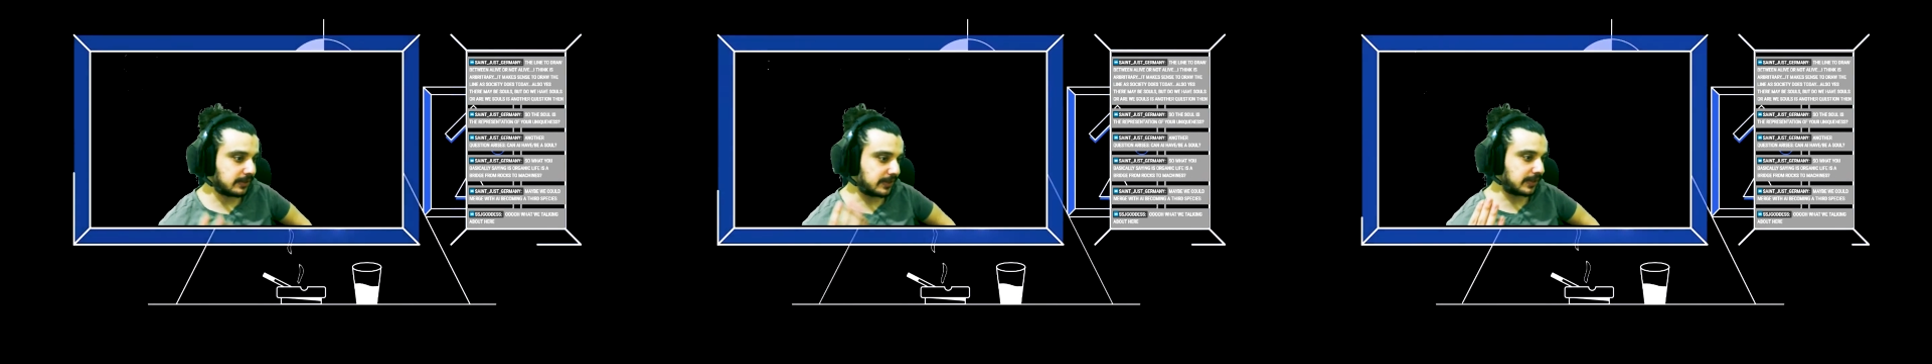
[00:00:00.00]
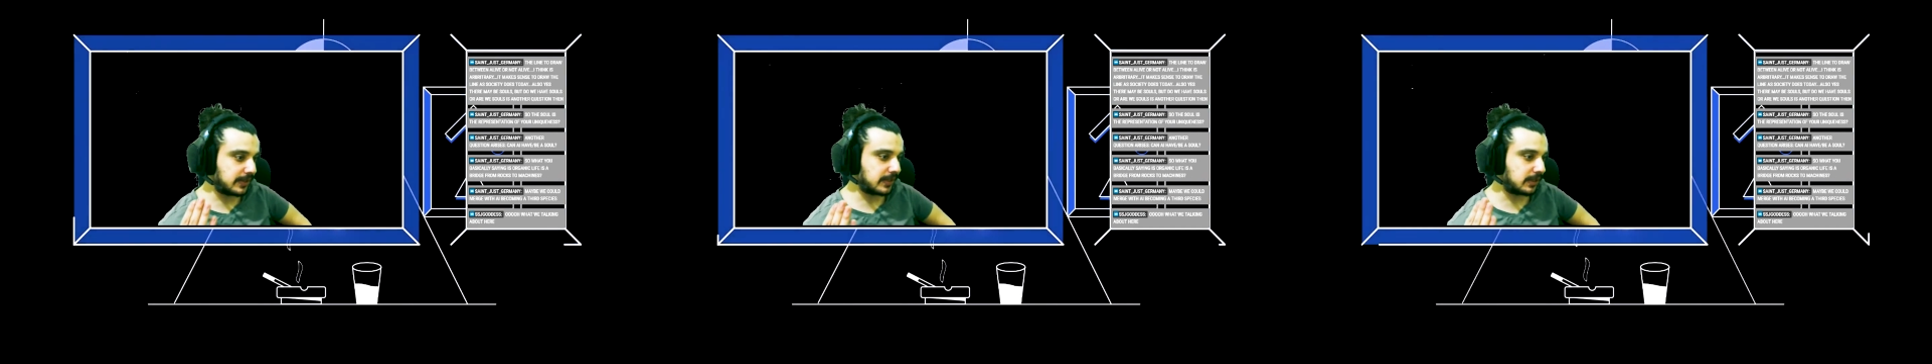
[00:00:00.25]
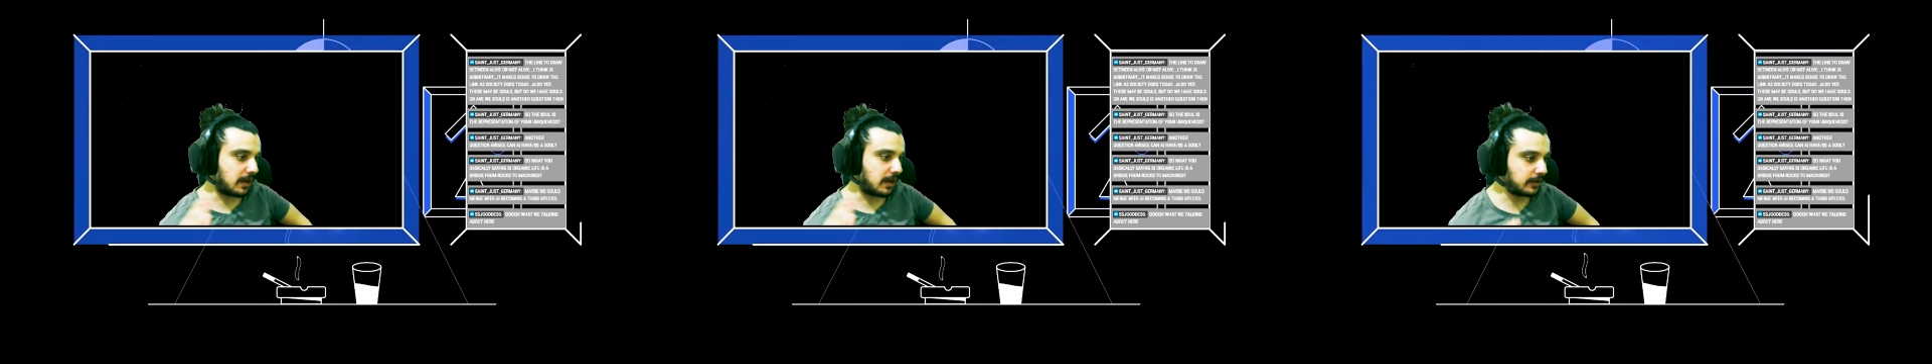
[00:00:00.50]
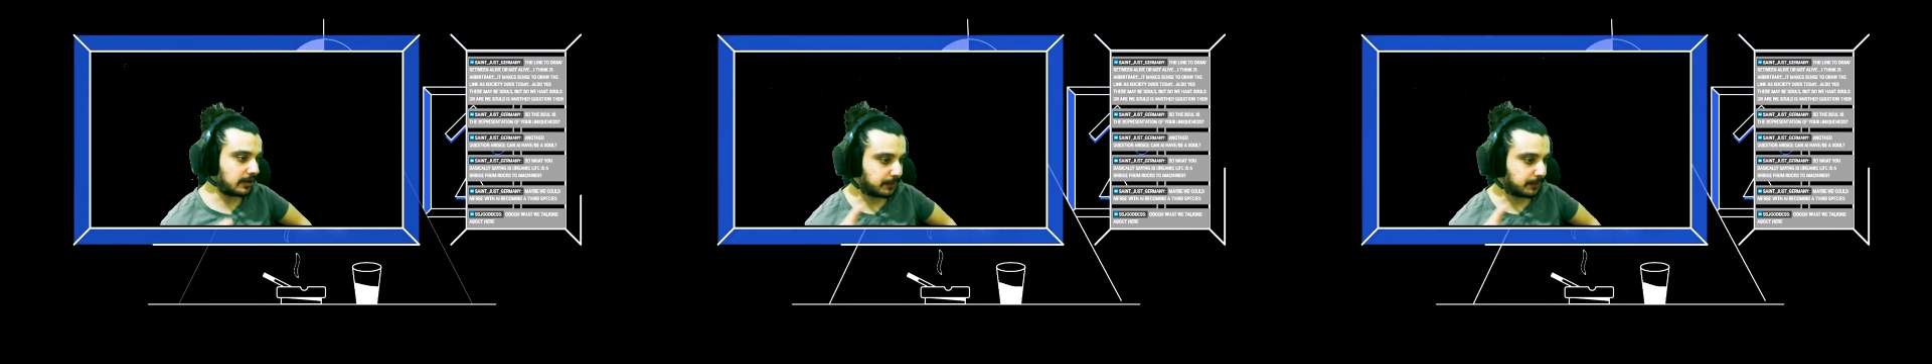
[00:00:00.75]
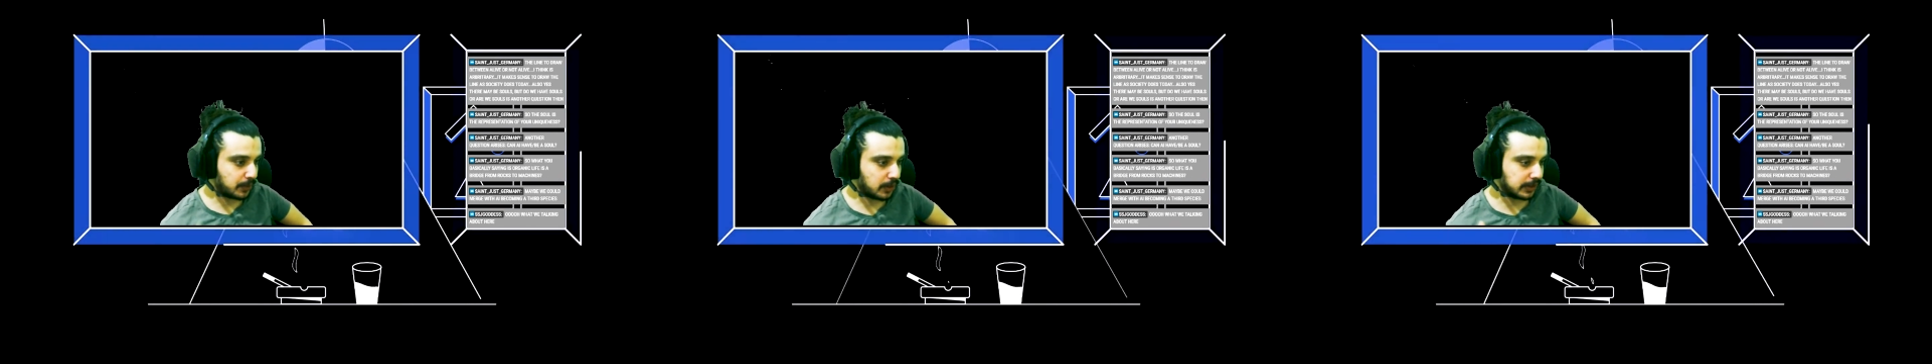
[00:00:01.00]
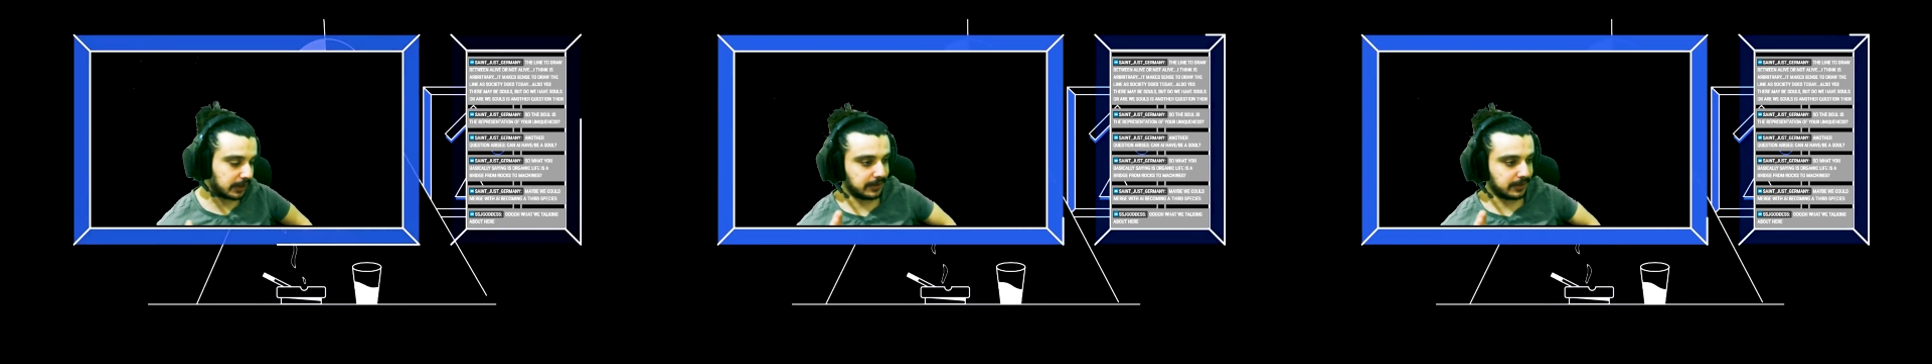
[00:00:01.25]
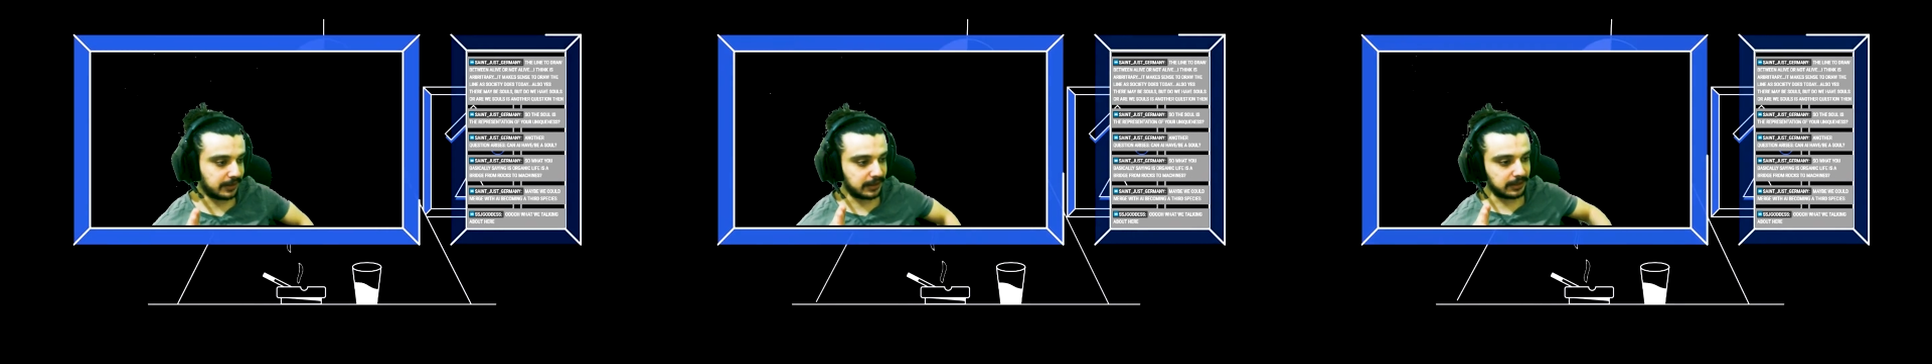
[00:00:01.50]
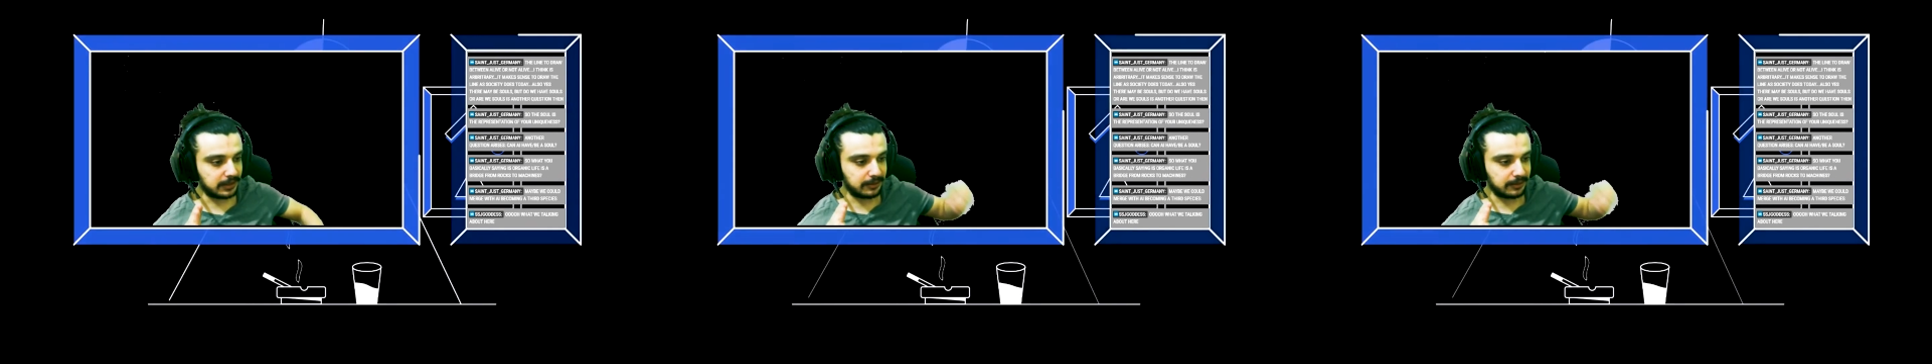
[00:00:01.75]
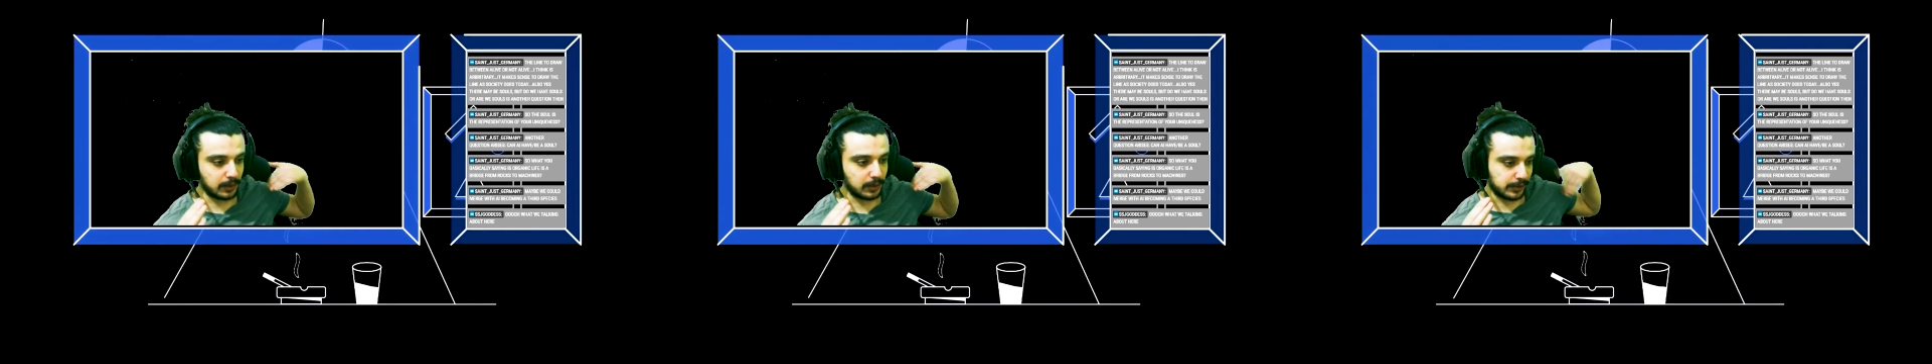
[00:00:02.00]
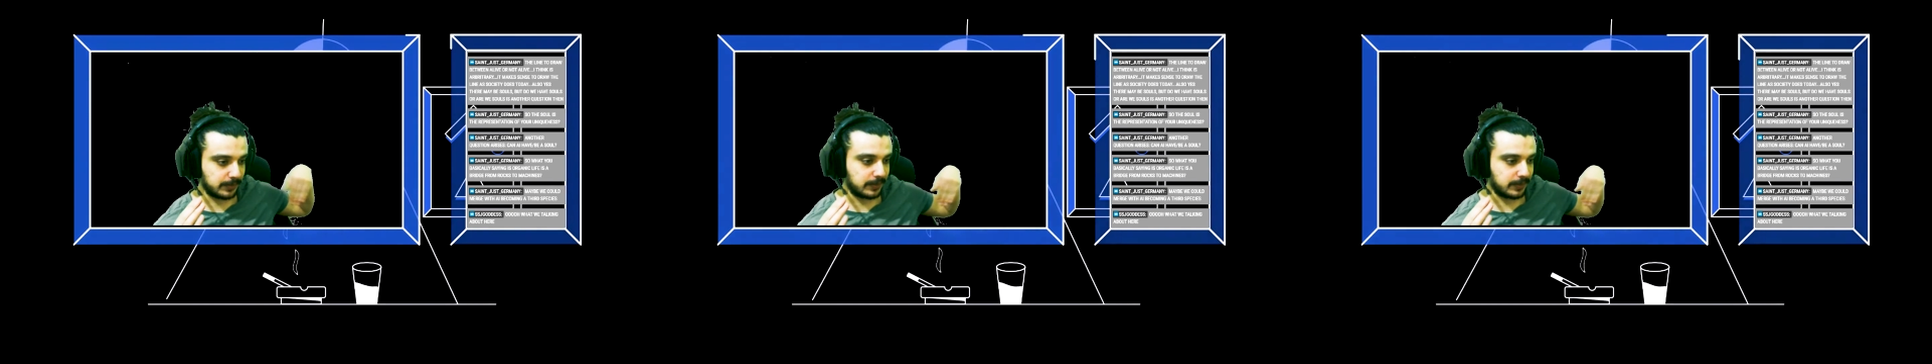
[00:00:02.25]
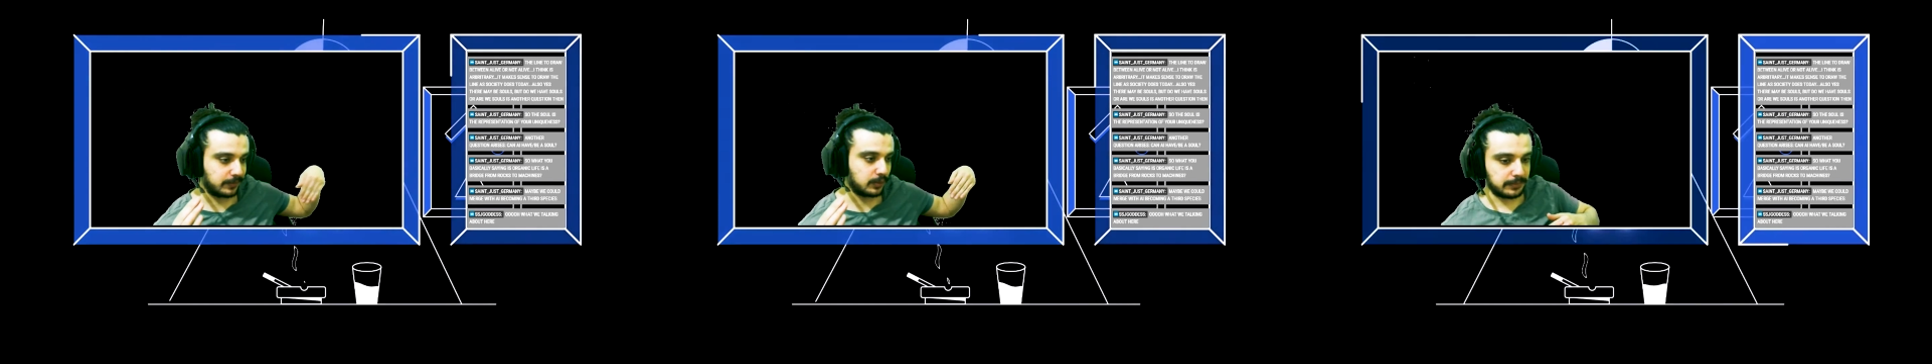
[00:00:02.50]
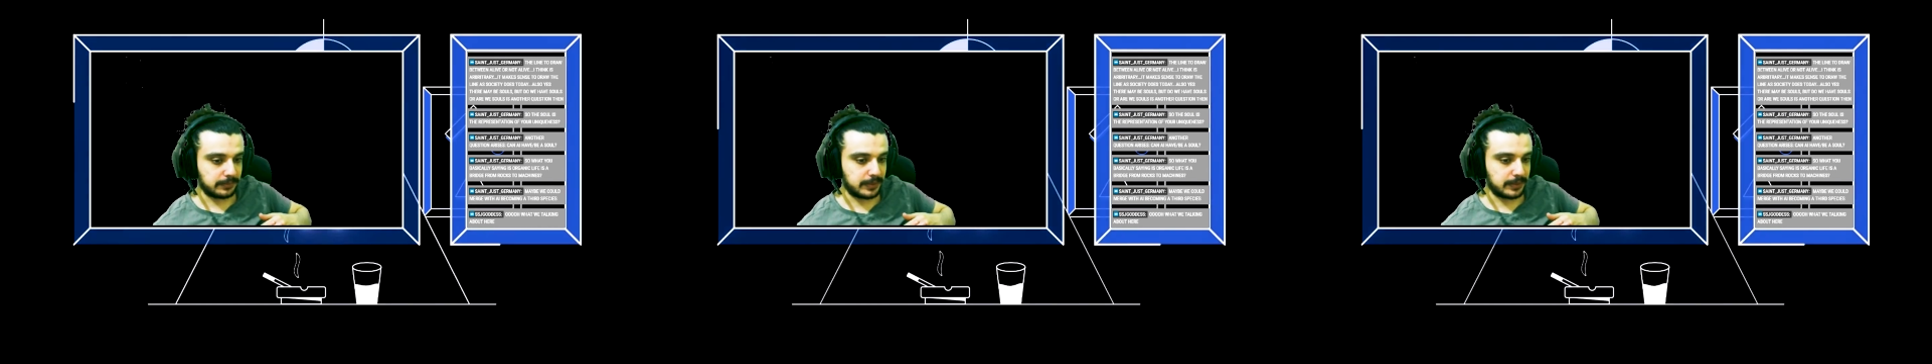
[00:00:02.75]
this is a higher product than what was before.